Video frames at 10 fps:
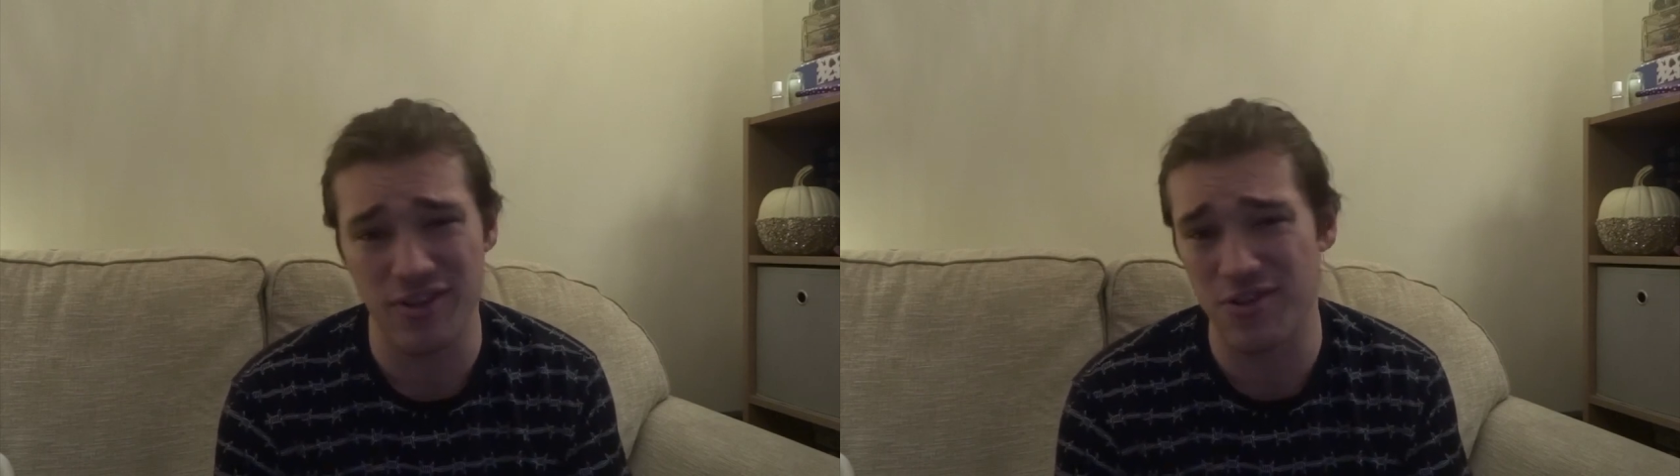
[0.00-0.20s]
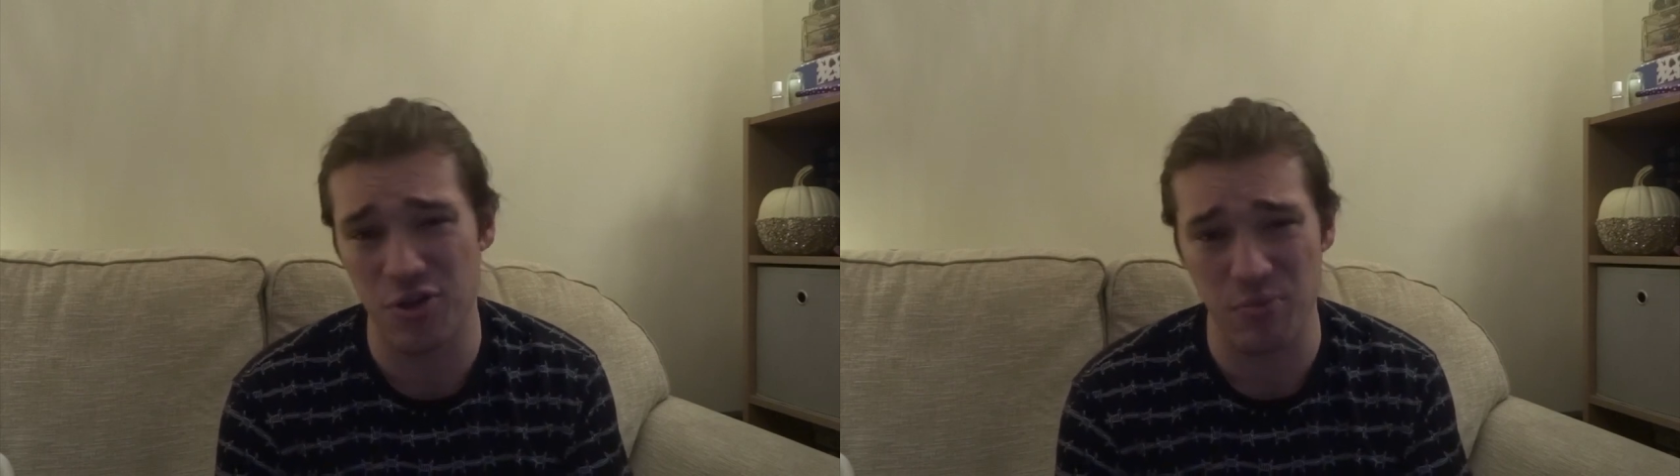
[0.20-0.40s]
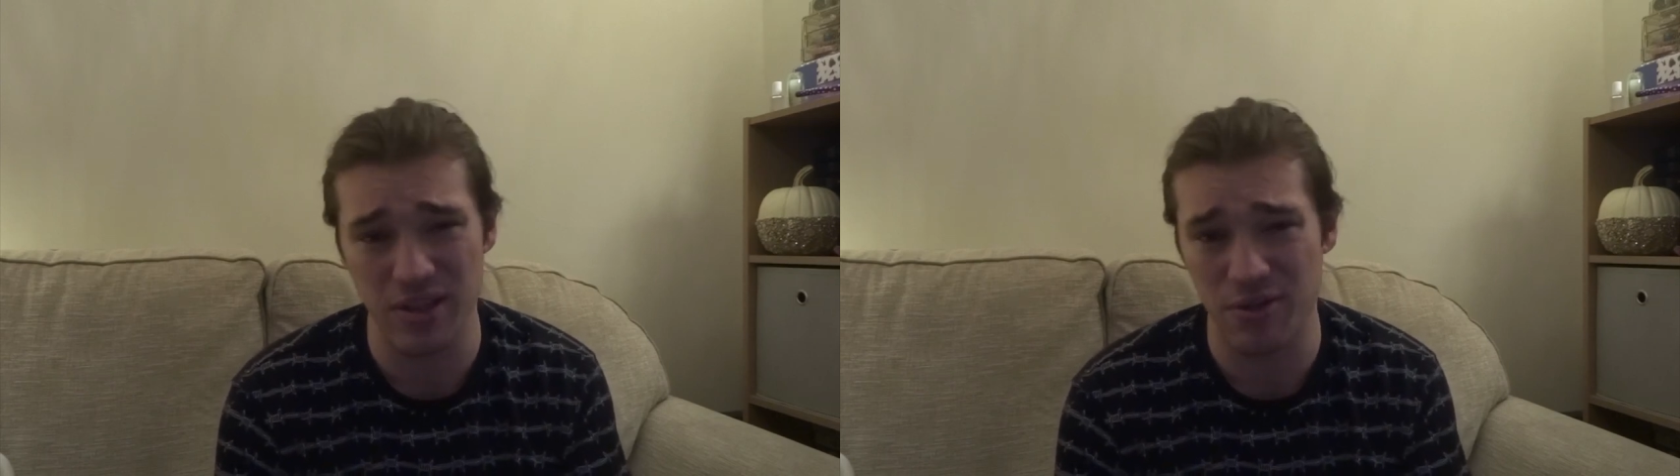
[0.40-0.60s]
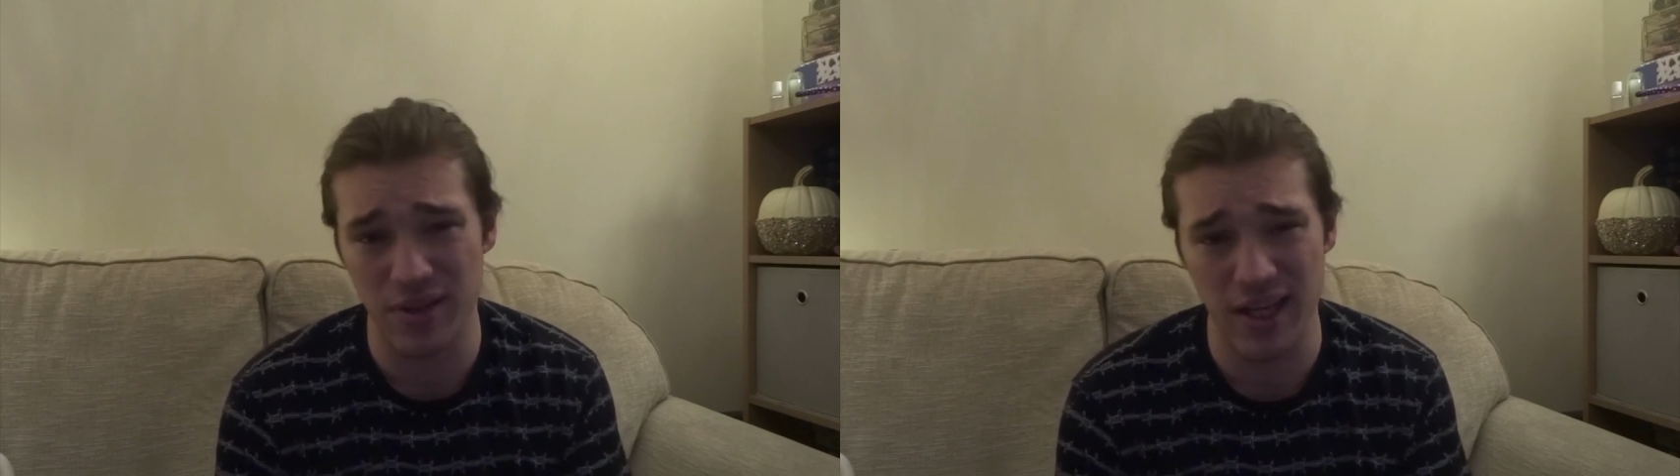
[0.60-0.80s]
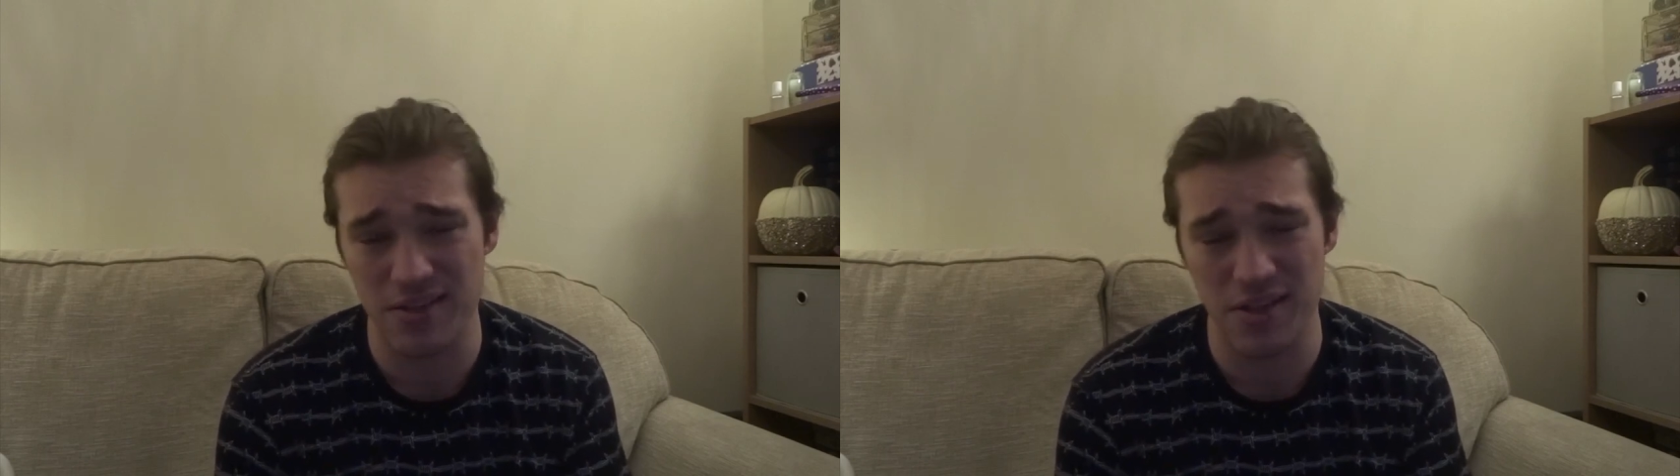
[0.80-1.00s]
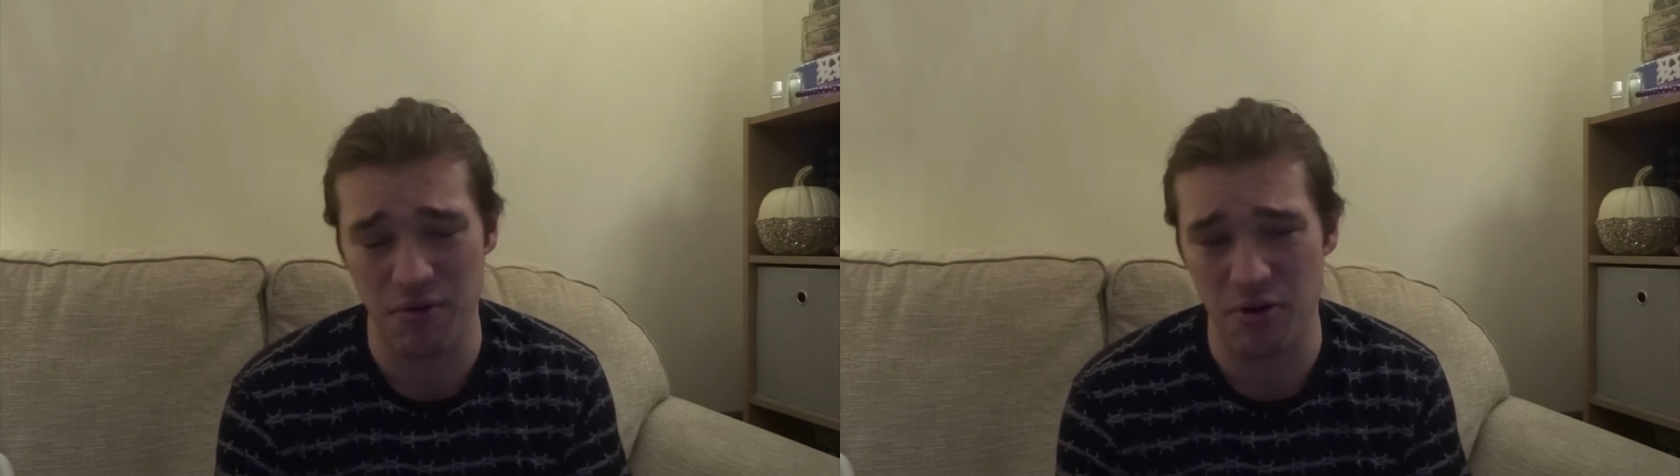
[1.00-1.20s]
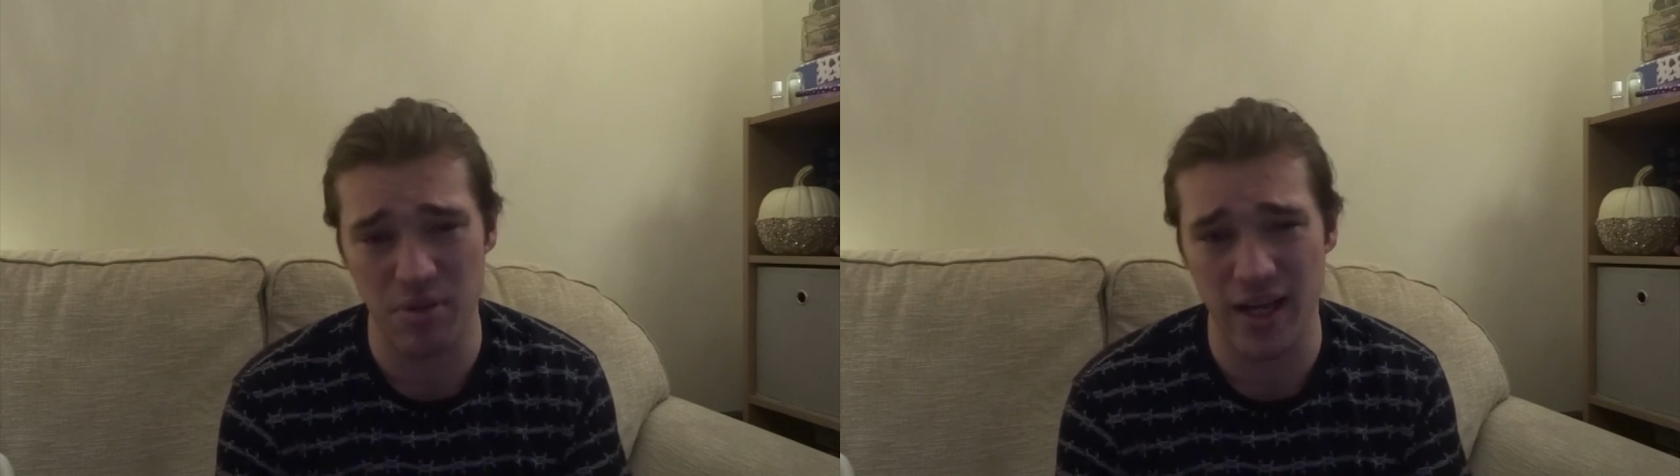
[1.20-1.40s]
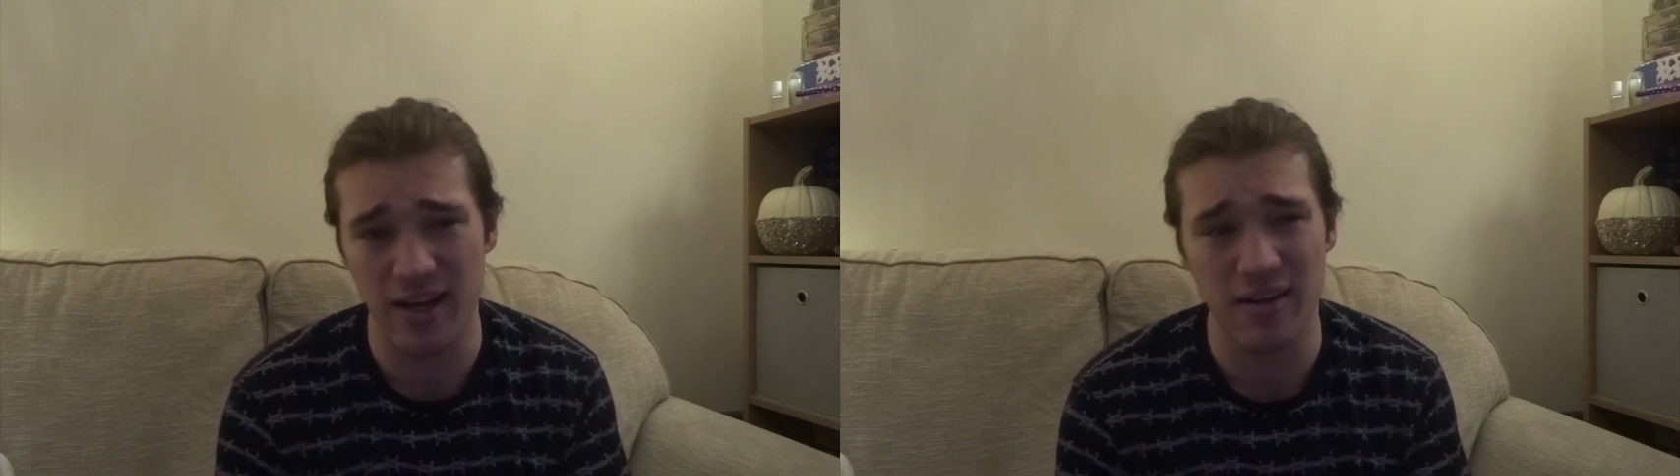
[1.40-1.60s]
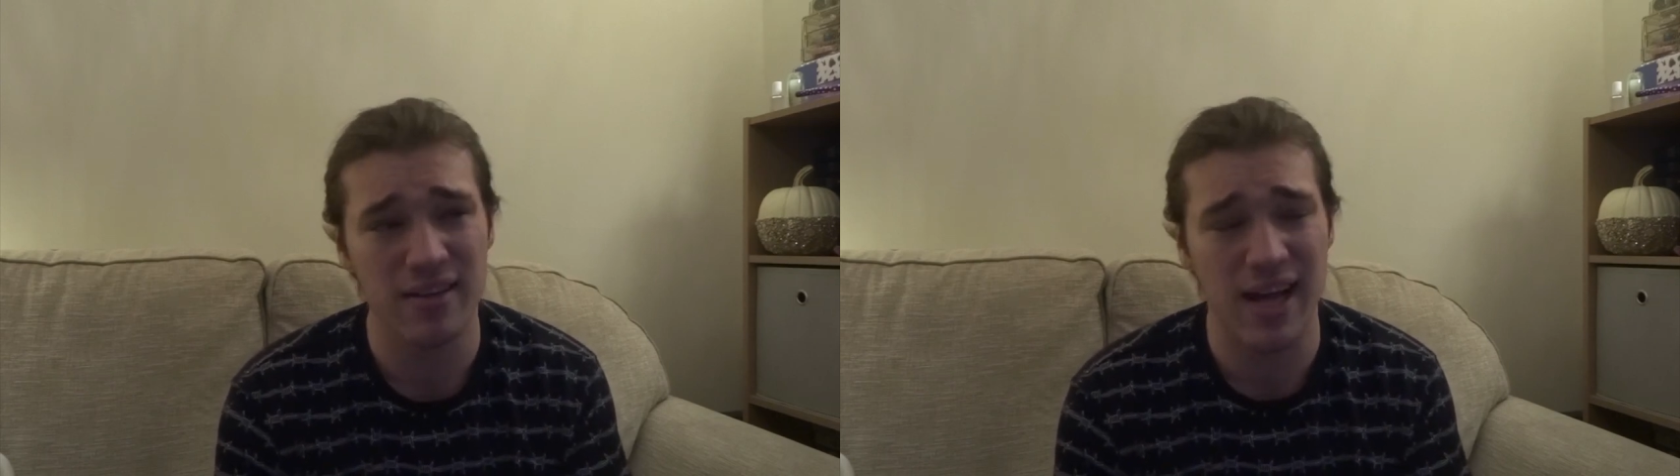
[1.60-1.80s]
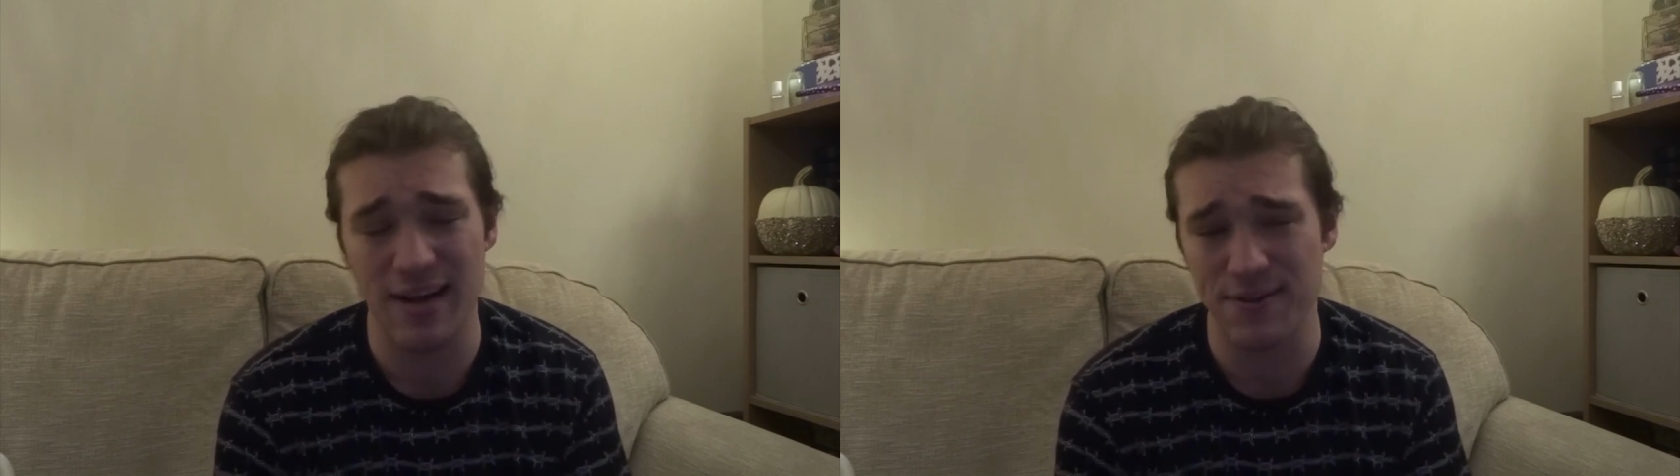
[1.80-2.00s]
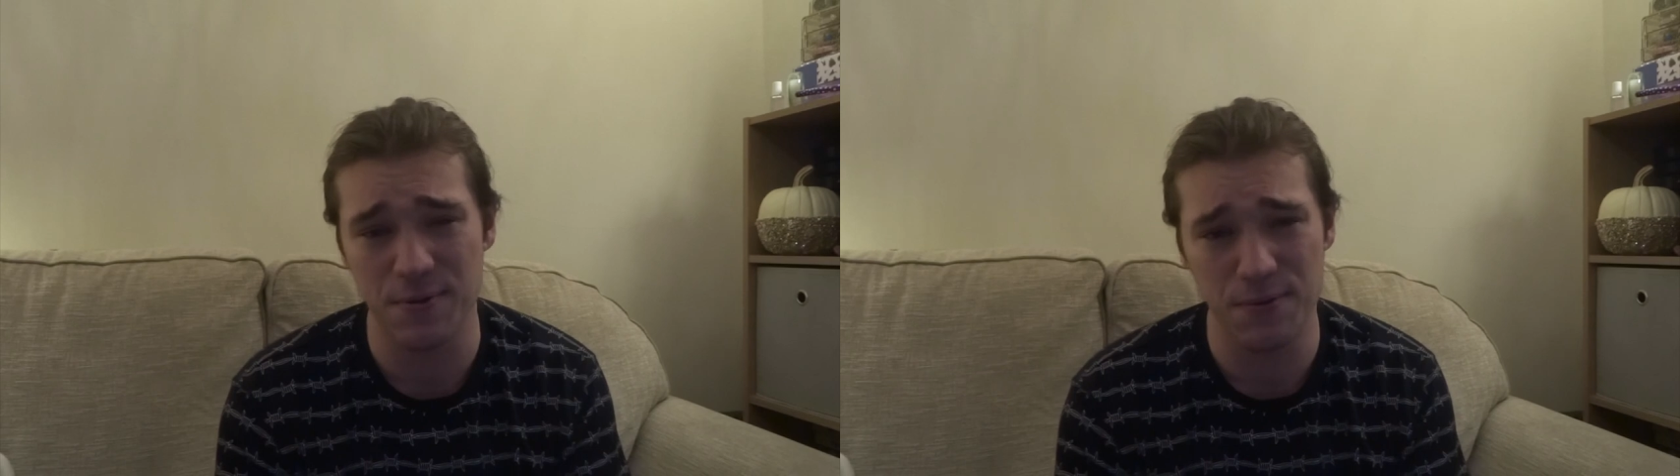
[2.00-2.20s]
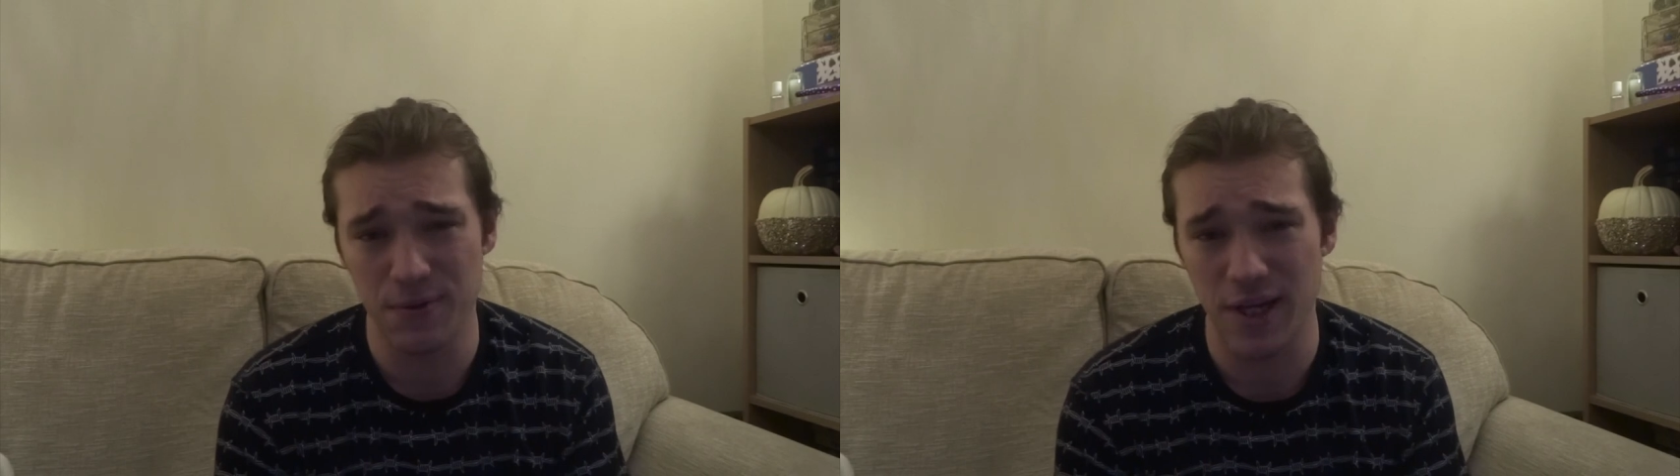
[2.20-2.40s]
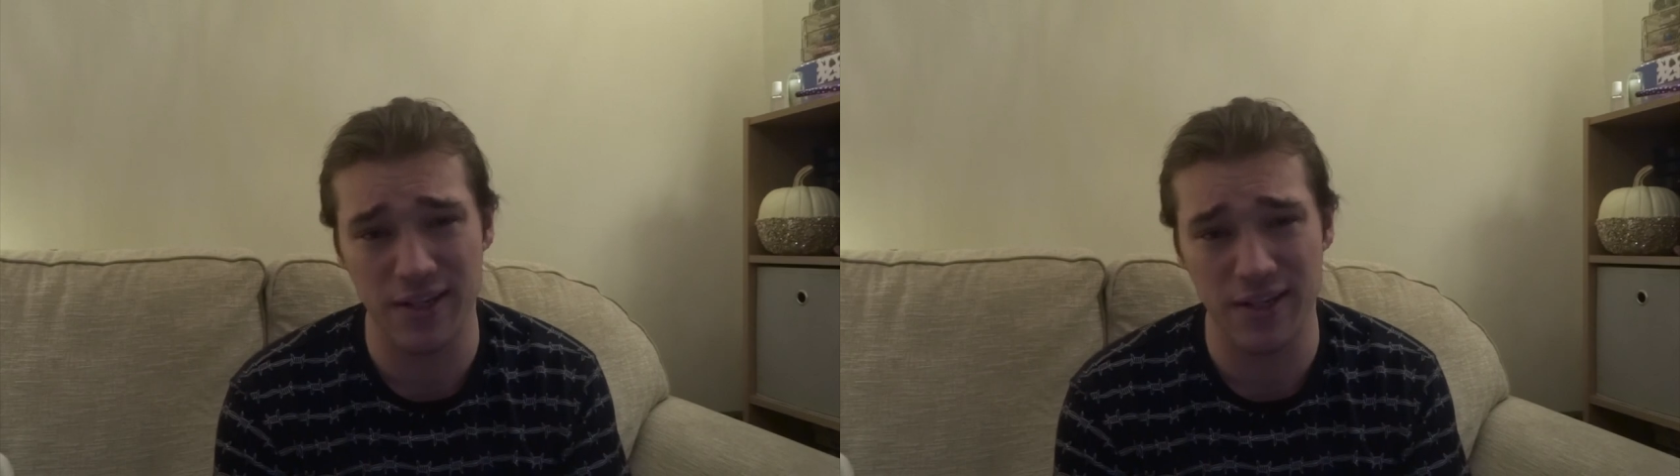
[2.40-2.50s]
You shouldn't be doing that to your own player at all.